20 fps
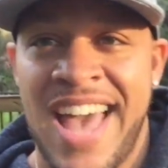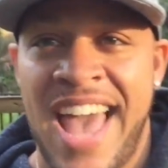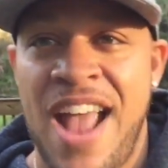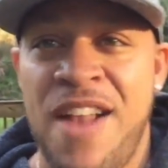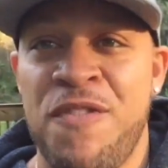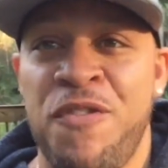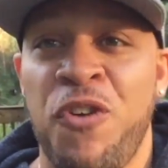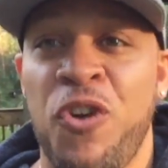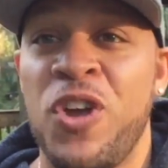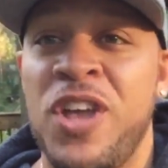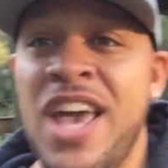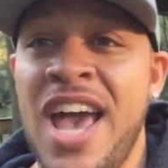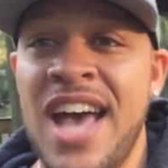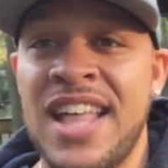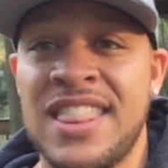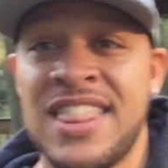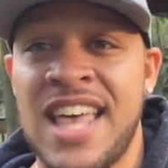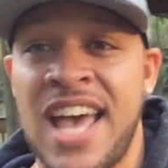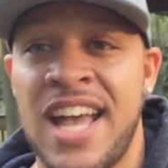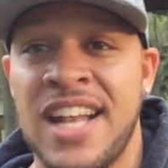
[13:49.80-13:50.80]
and
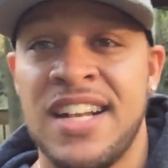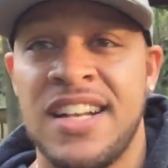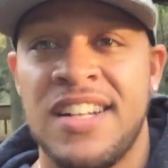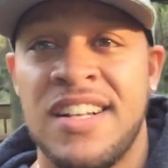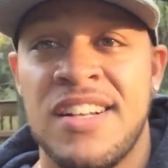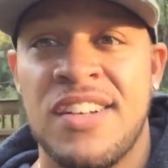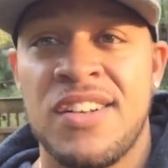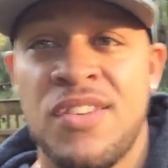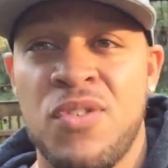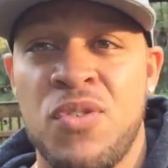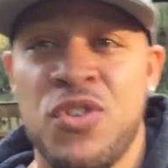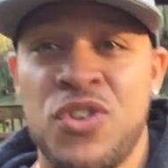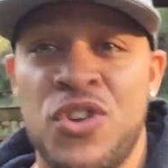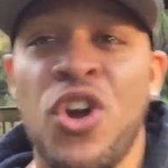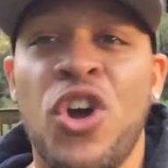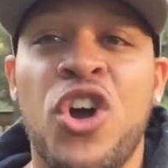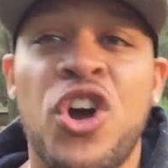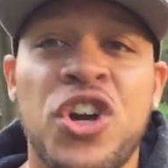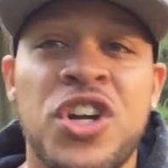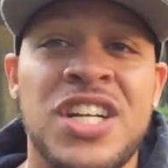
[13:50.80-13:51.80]
forget that
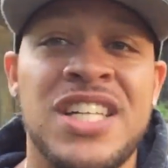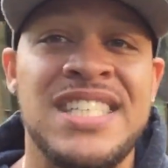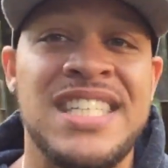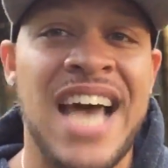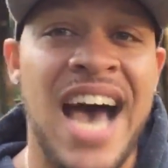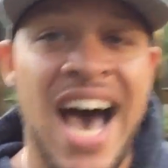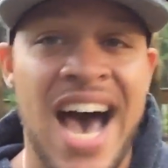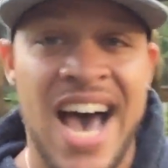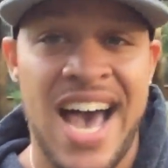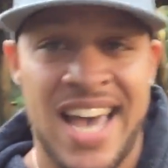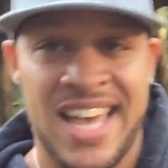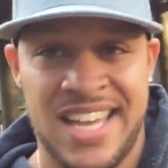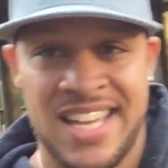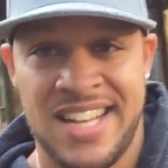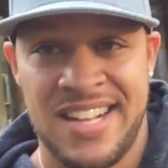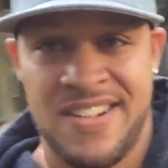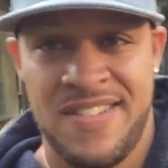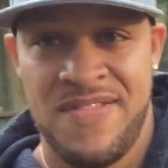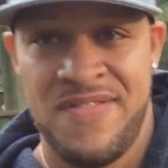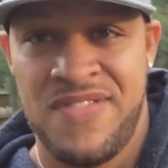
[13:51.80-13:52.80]
you're going to die.
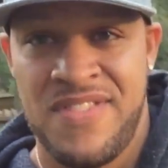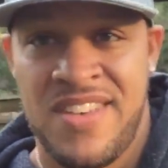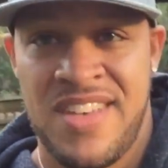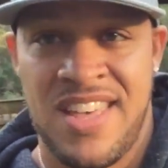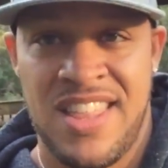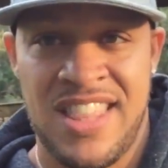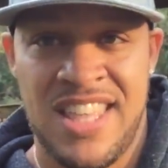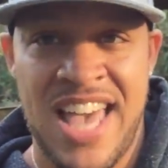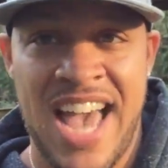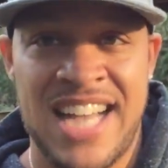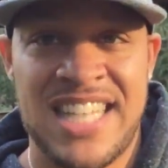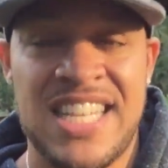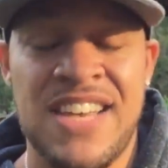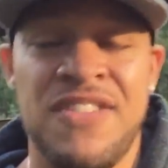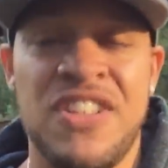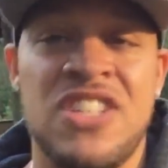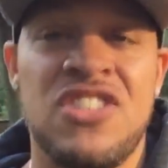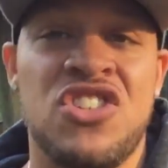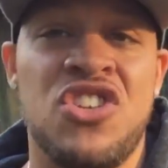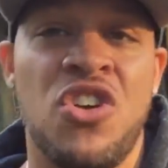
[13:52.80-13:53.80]
And the
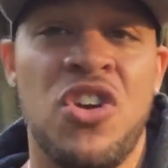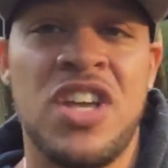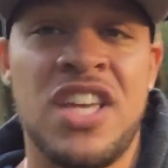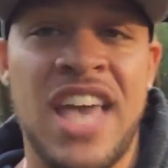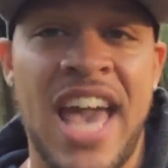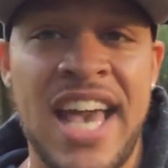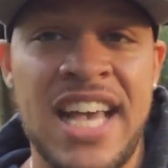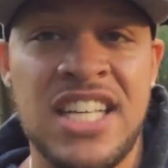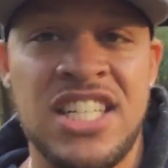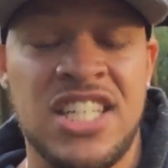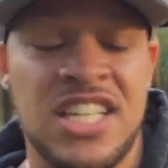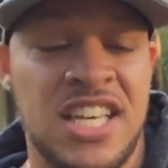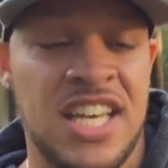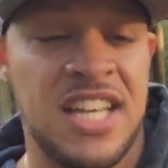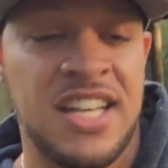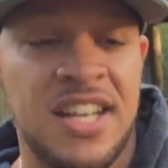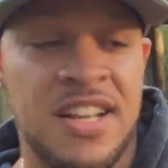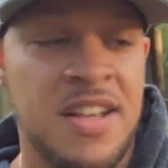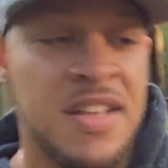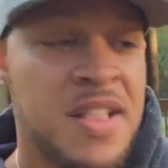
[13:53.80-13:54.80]
activities that you're engaging
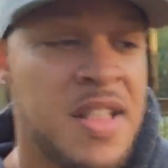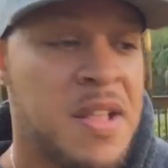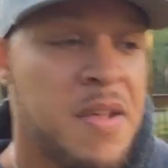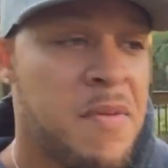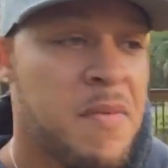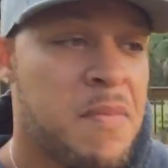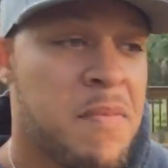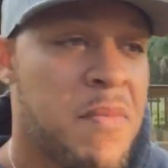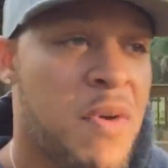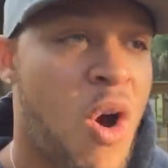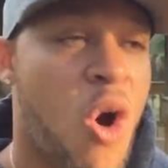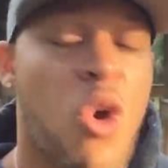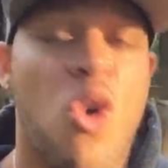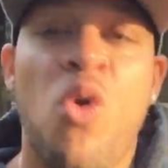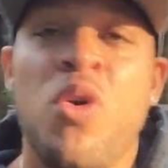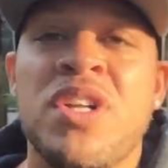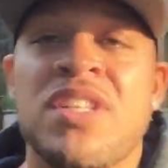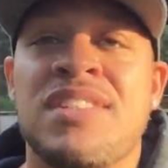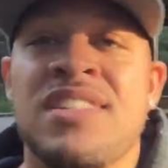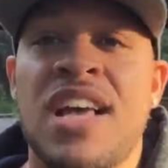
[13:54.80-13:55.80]
in are
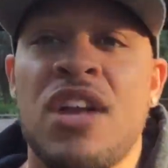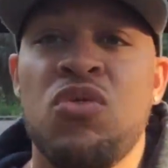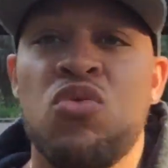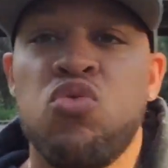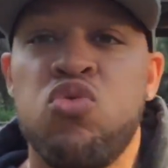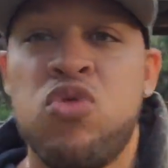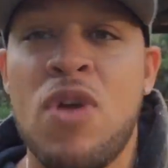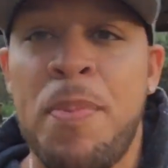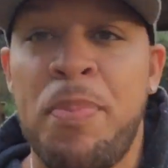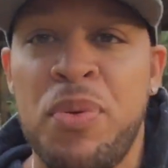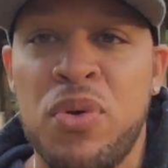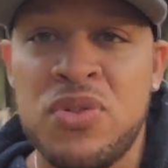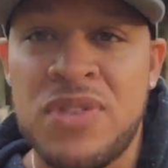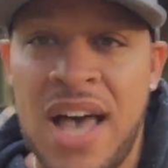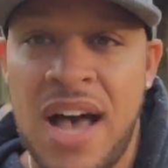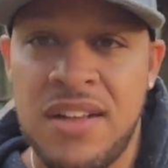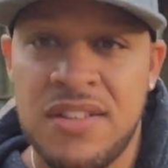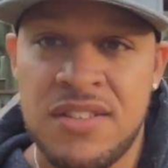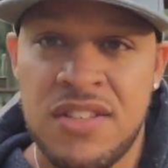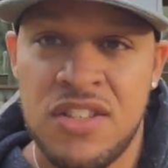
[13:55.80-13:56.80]
going to send ripples
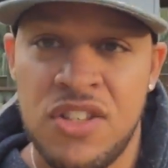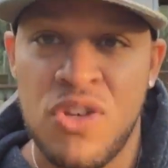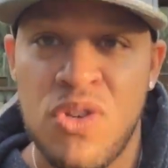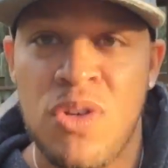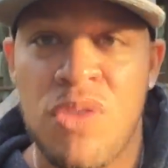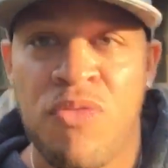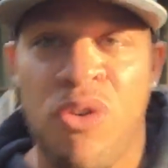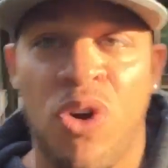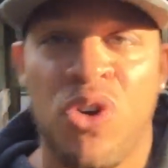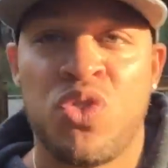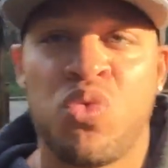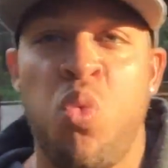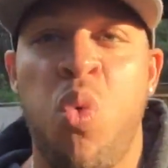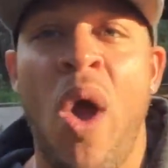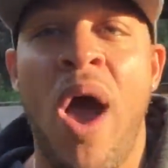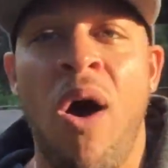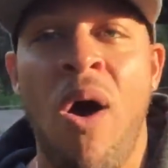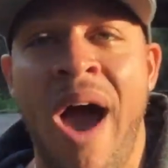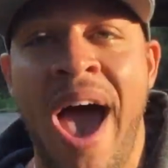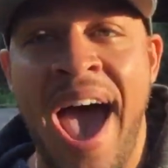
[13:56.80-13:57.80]
out into the universe
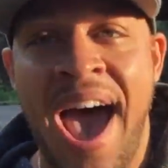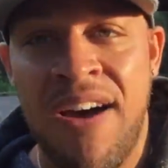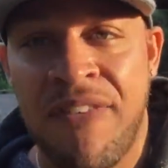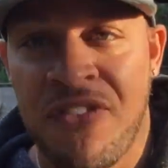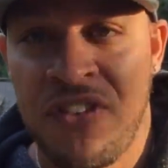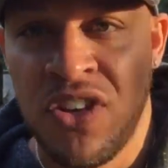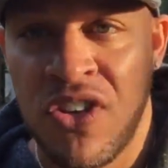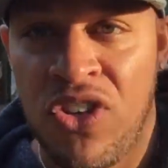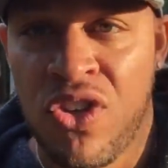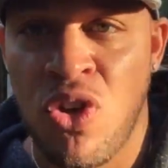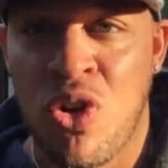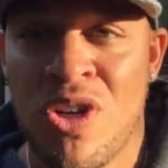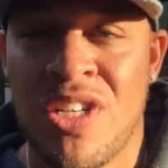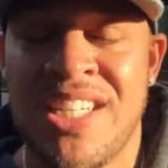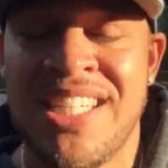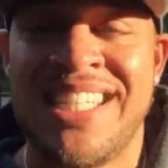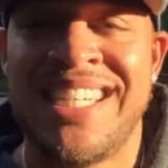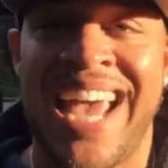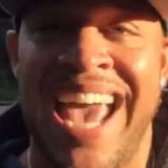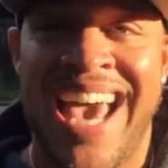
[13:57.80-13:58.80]
well after your
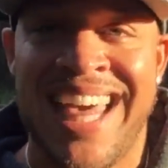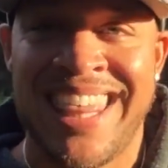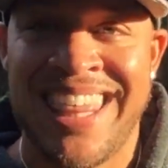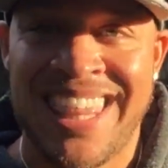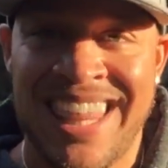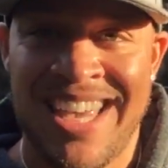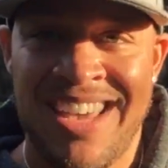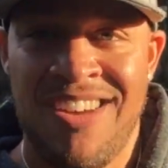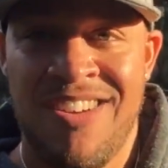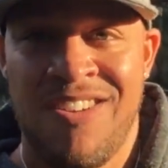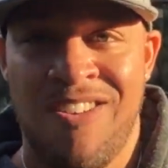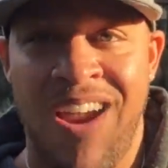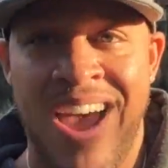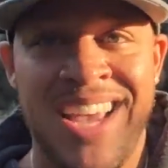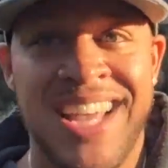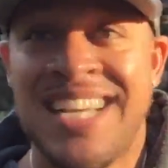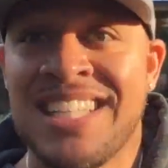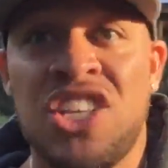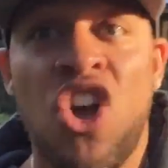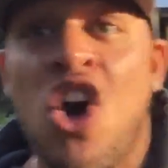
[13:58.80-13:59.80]
death,
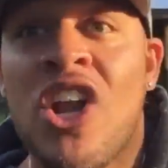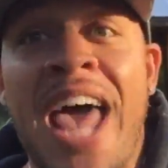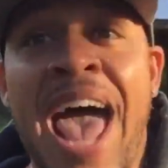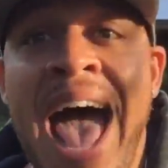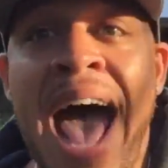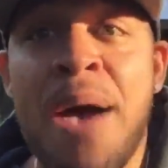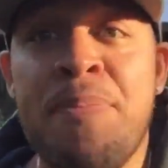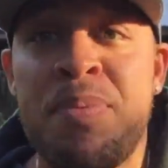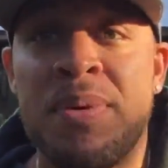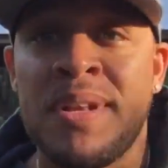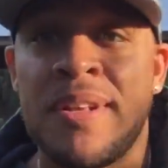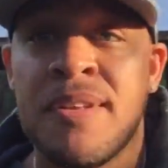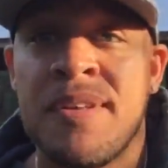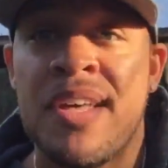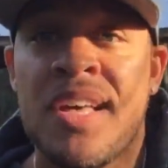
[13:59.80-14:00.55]
right? It's going to happen.